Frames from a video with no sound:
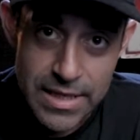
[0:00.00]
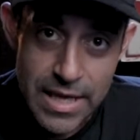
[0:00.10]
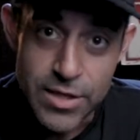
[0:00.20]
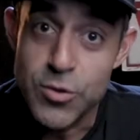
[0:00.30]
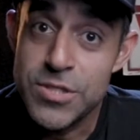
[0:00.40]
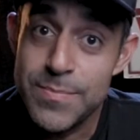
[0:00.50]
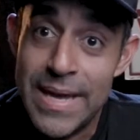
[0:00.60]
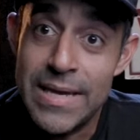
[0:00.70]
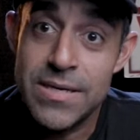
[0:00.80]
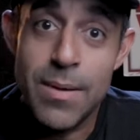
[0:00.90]
and you
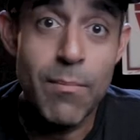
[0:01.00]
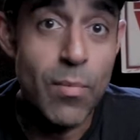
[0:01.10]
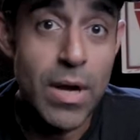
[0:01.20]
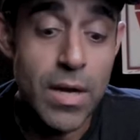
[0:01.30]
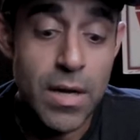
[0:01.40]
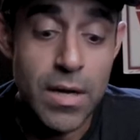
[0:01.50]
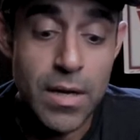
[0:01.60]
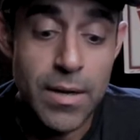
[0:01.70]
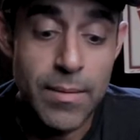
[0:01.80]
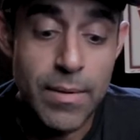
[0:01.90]
spend
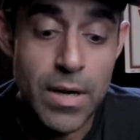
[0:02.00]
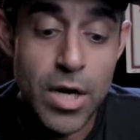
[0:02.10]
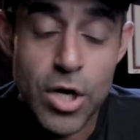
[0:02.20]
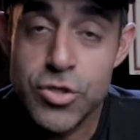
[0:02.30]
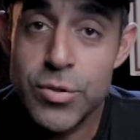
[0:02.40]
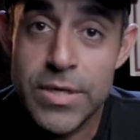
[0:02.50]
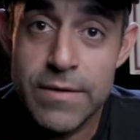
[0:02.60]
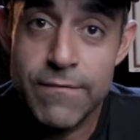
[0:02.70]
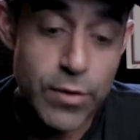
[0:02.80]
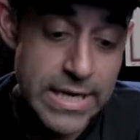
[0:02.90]

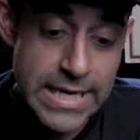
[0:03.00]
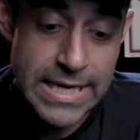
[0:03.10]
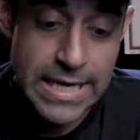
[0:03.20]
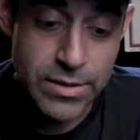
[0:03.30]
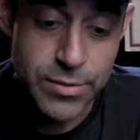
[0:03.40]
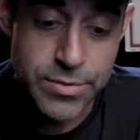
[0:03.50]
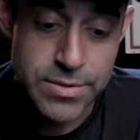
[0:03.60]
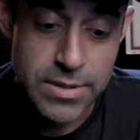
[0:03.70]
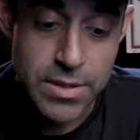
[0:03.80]
$149,